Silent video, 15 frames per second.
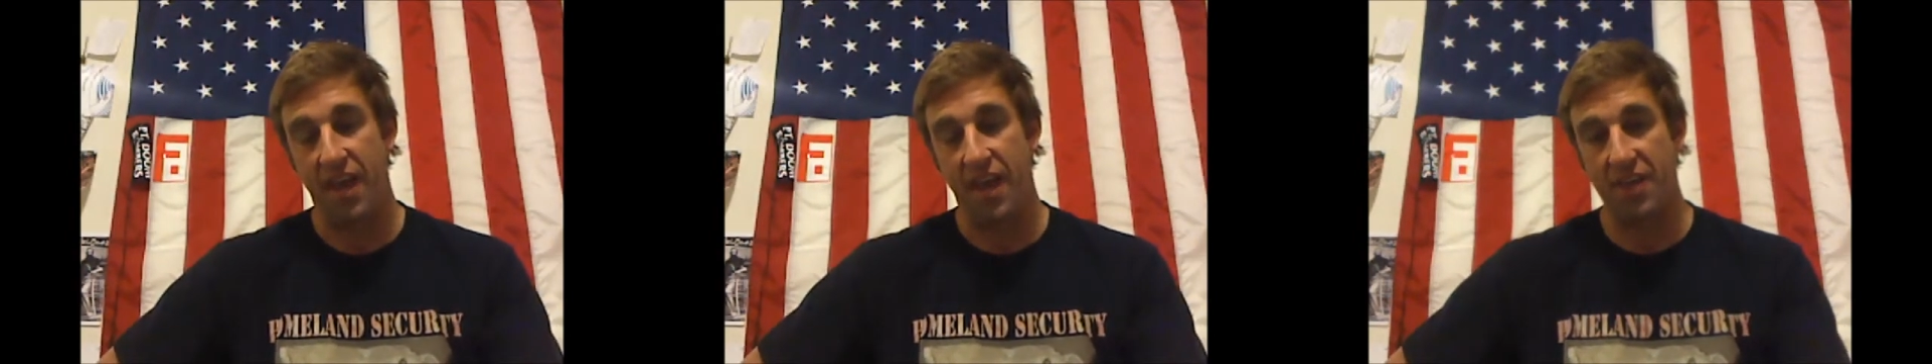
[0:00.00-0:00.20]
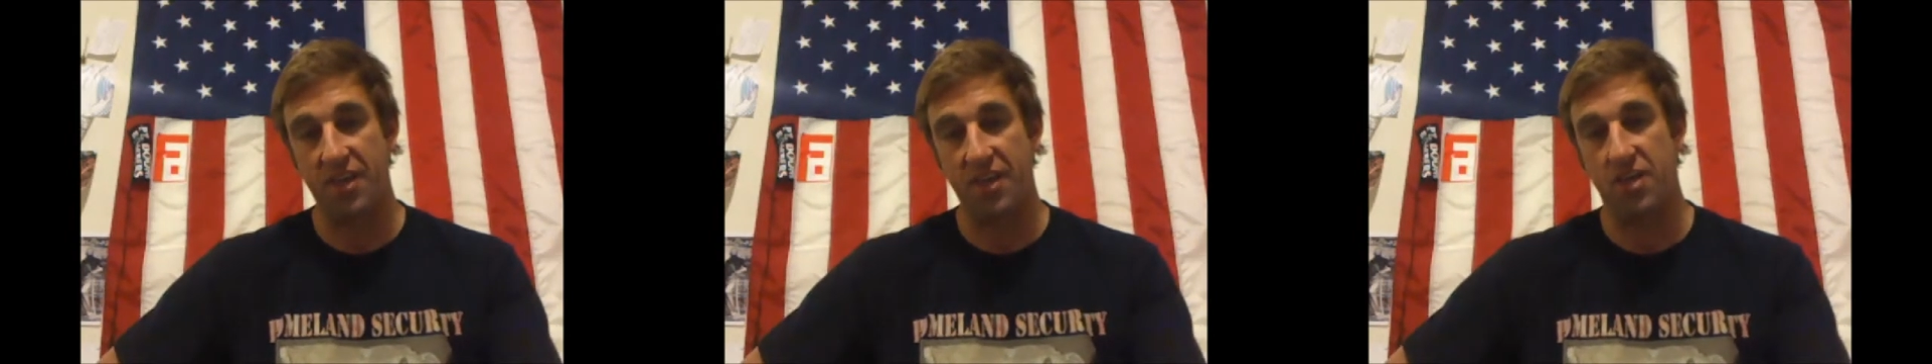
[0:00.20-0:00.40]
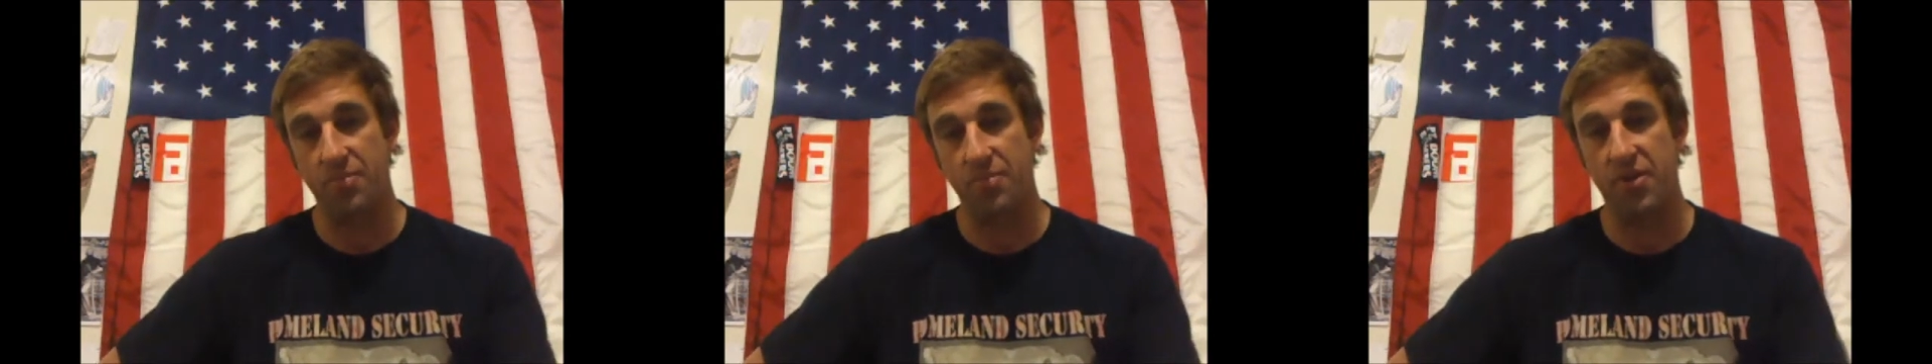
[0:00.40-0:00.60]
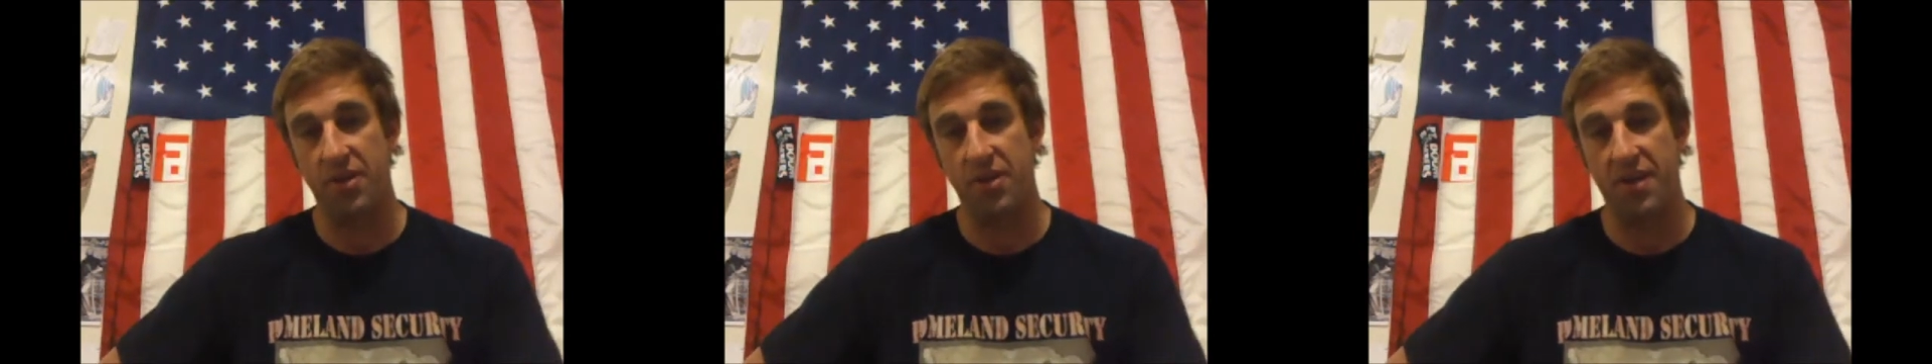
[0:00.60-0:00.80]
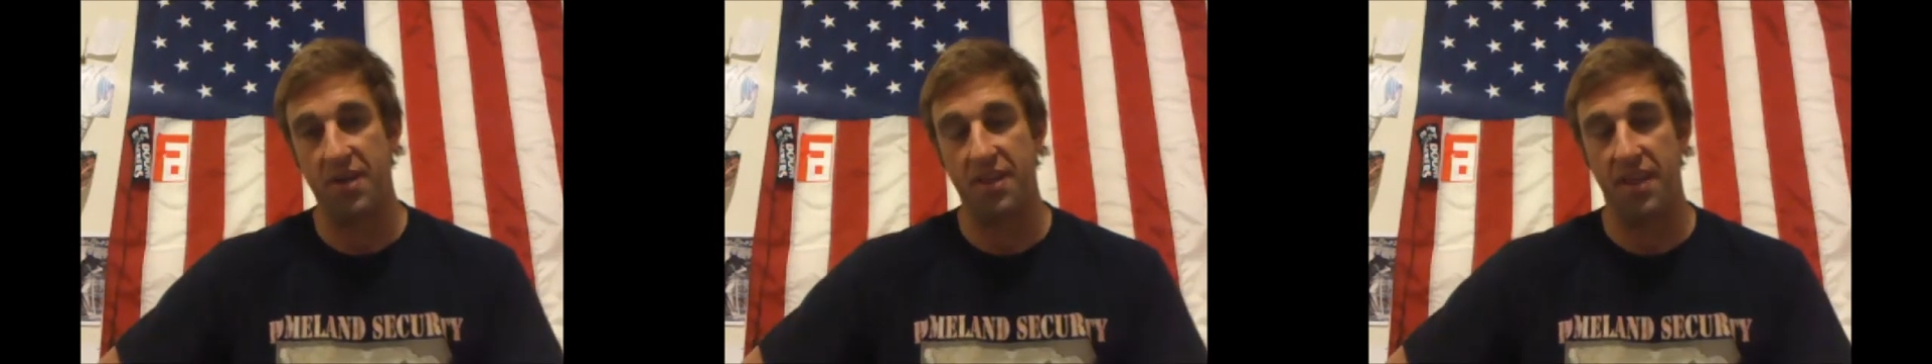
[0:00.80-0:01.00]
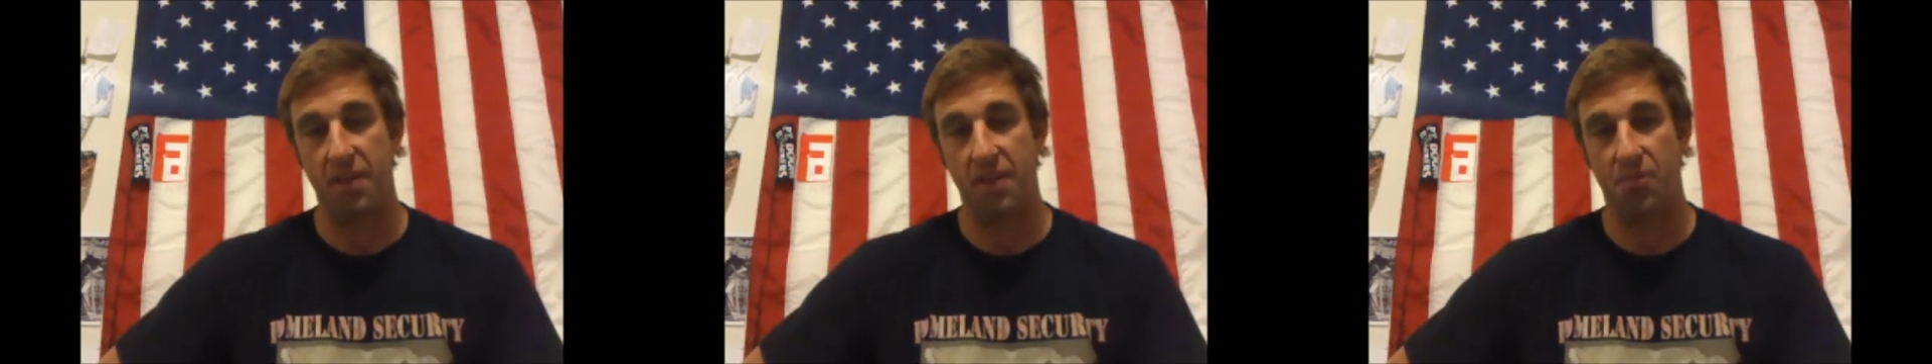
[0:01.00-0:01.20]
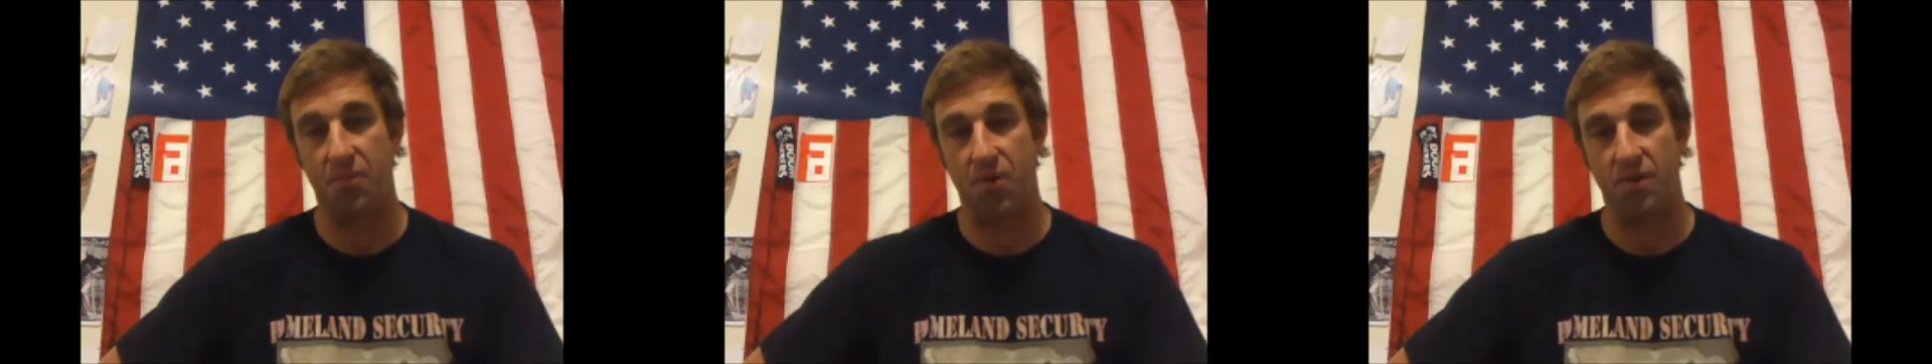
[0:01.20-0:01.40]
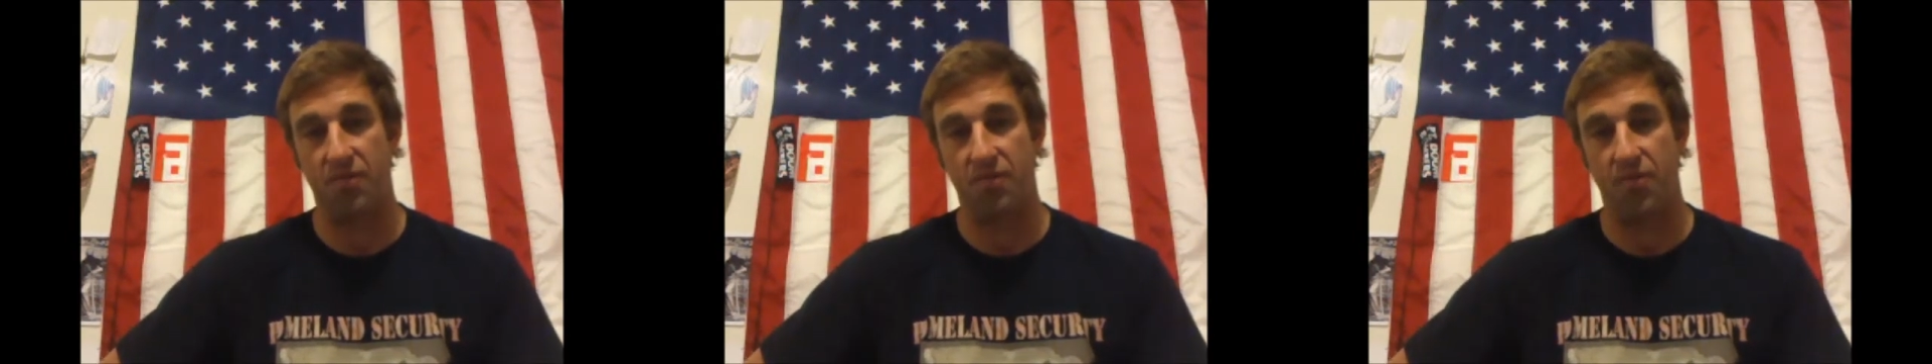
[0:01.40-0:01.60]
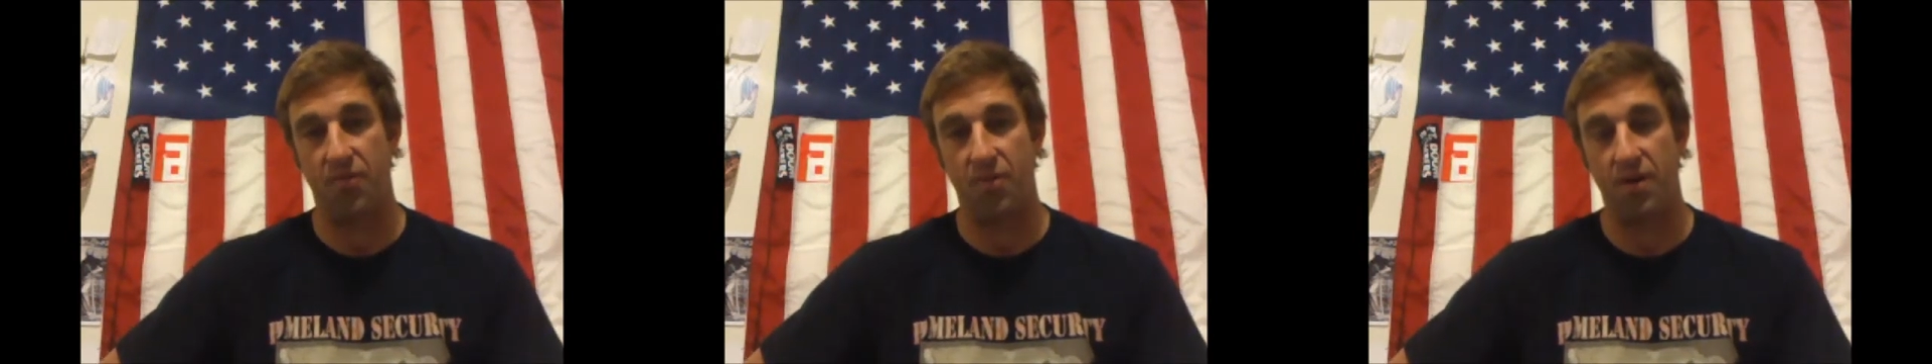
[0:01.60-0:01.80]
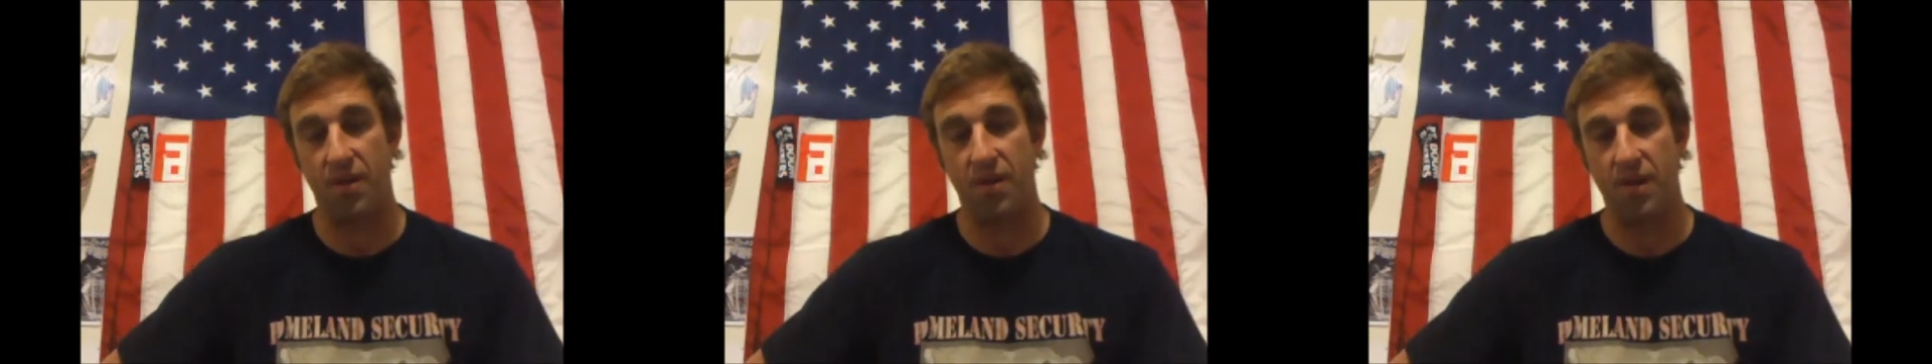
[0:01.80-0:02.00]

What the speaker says: and the community they work for.